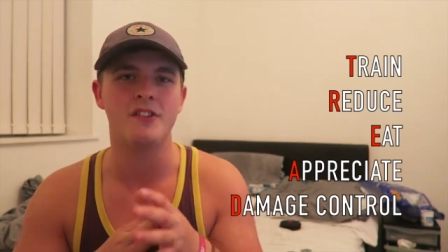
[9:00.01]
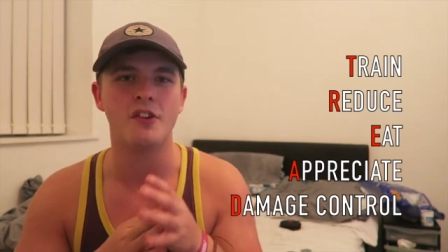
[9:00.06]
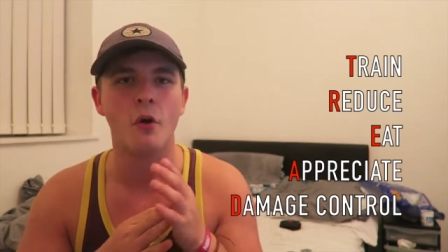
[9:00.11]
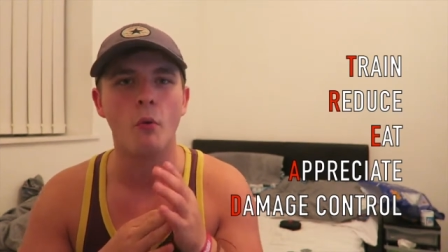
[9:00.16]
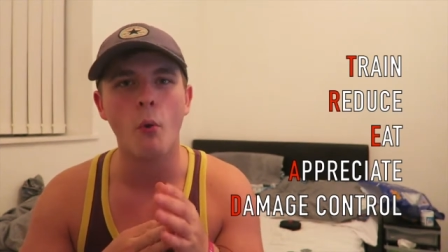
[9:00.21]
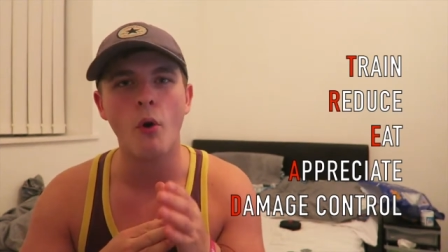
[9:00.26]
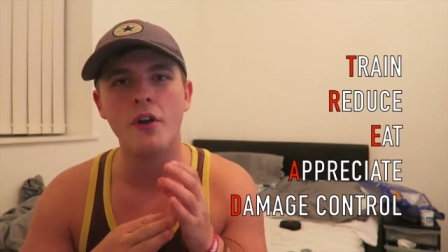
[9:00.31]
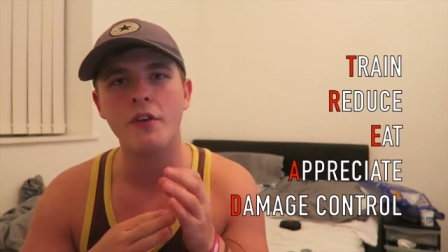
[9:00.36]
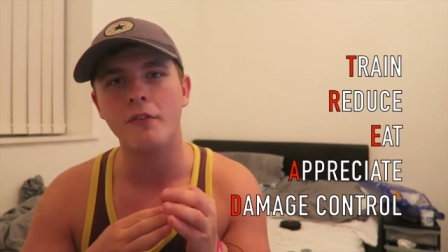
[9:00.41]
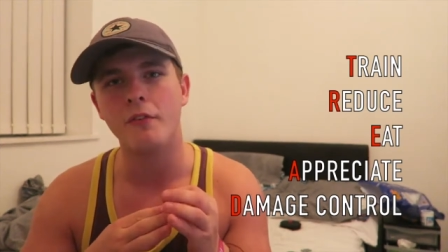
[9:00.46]

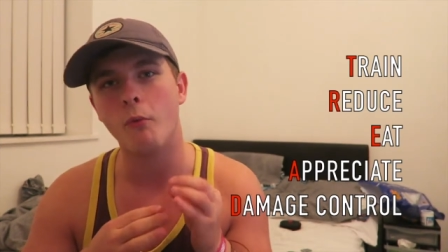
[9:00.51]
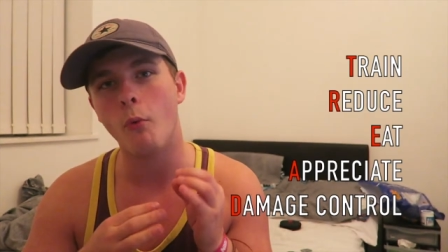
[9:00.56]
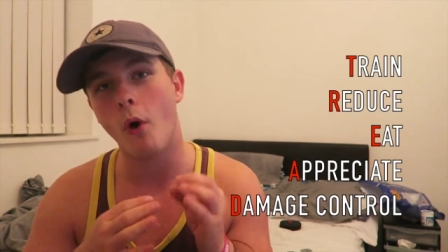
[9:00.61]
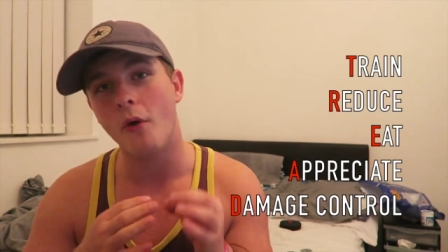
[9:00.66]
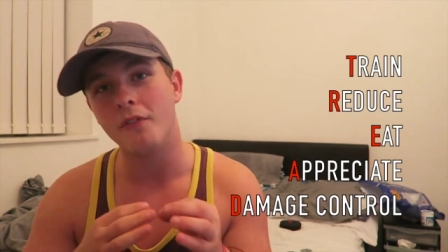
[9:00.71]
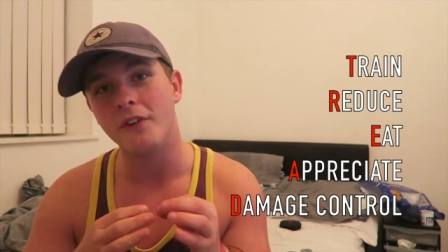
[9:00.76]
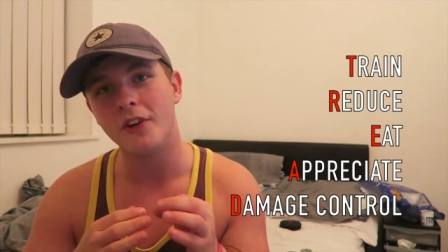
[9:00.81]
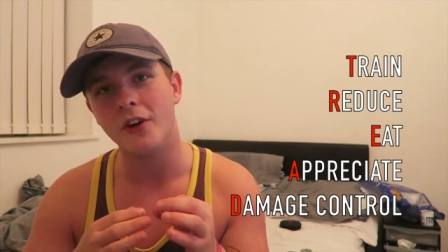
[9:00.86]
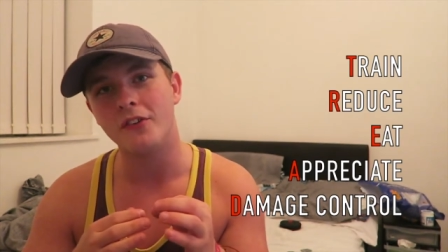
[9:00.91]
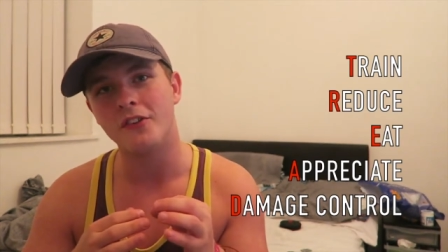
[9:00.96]
So what, you, what
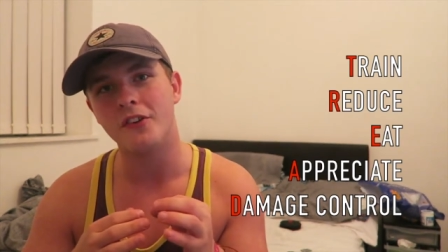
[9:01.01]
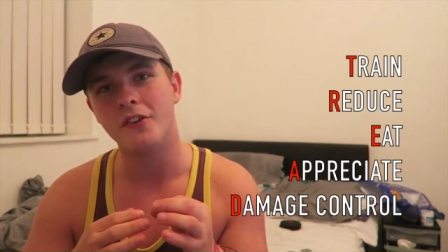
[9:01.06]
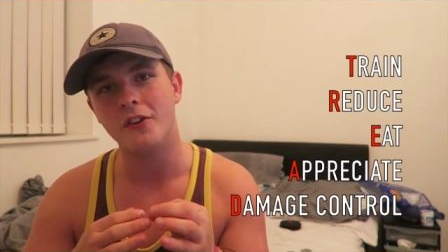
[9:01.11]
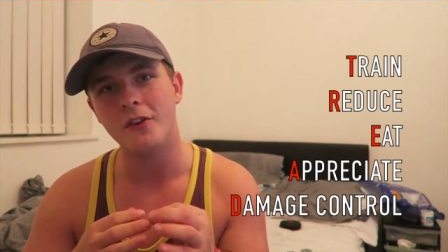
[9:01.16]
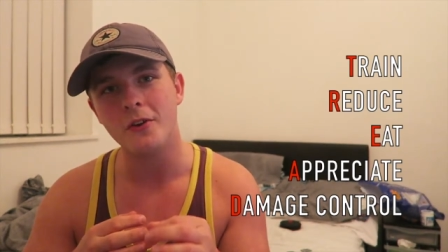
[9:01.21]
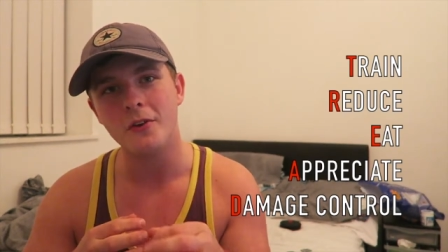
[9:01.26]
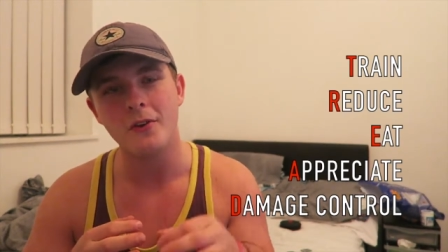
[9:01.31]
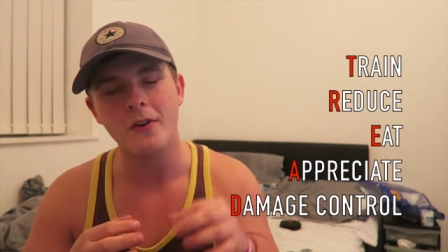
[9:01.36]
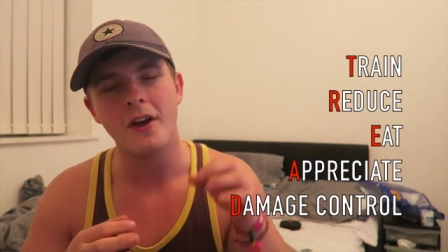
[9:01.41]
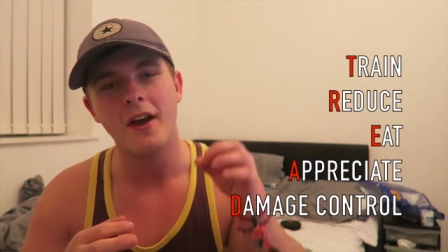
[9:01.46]
have you got to
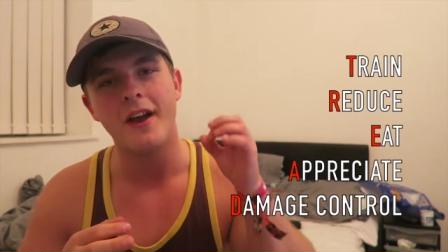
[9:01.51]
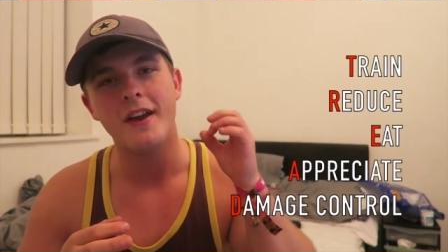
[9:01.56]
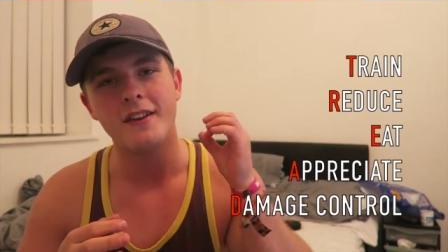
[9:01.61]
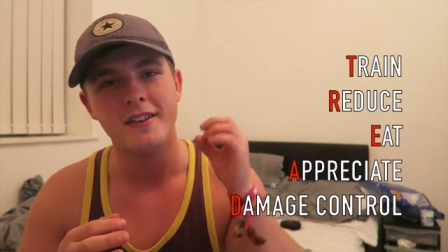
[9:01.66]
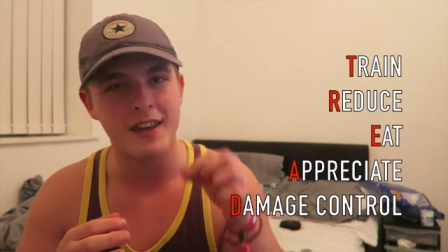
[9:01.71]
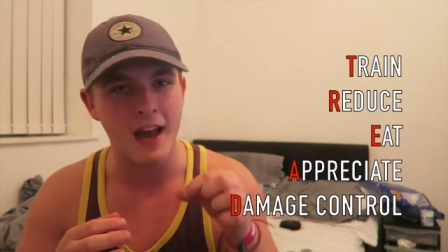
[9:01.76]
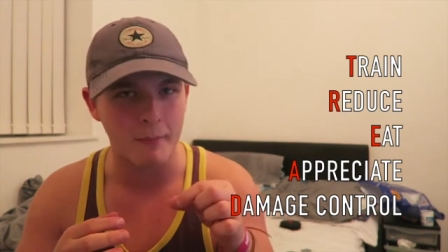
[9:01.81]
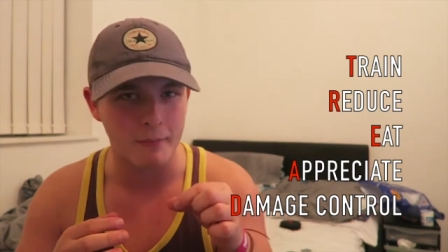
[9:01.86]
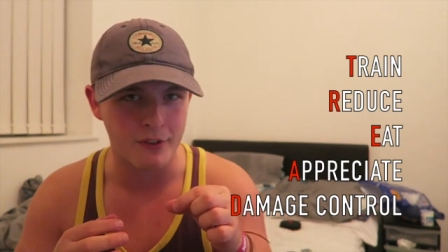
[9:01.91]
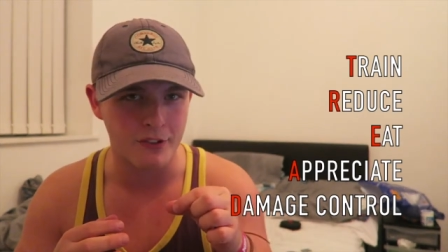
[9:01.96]
do?
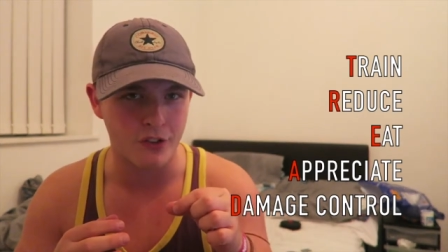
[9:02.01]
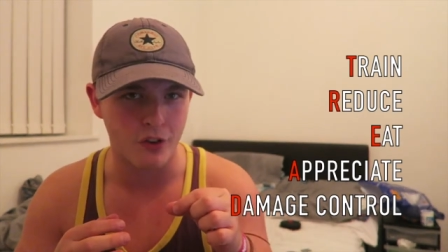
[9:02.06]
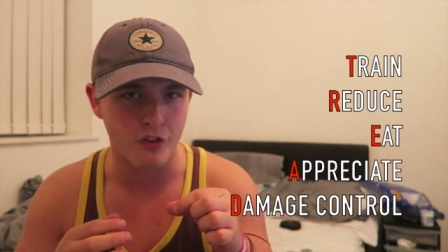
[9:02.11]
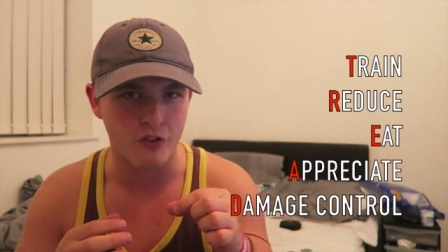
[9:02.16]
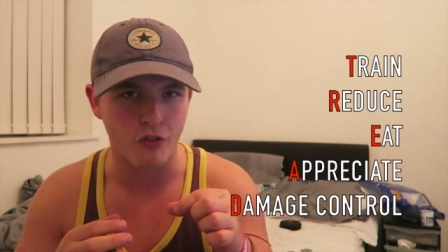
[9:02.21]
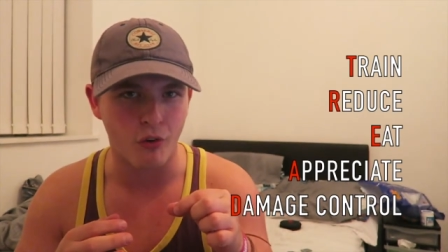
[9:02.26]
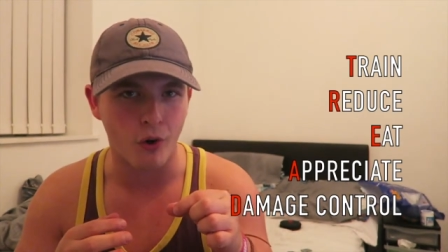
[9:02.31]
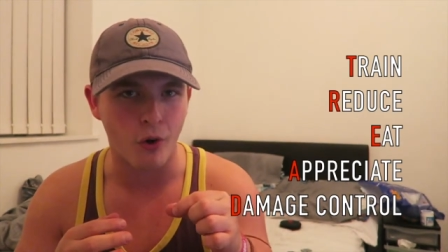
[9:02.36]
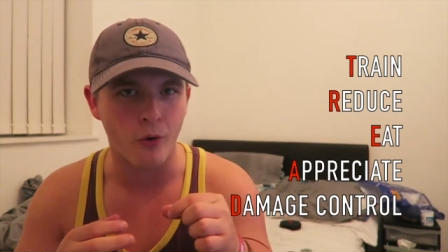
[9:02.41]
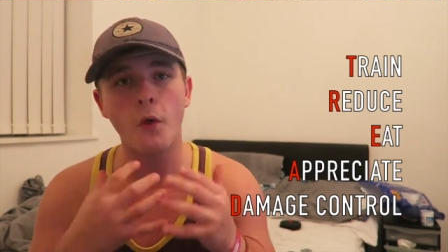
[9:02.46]
Damage
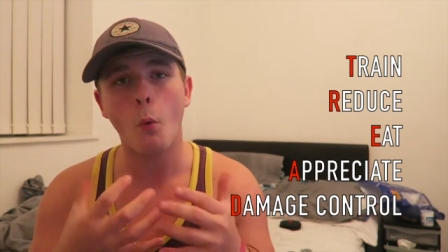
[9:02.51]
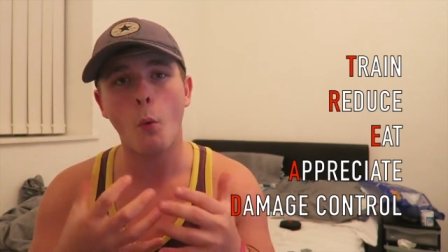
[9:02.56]
control.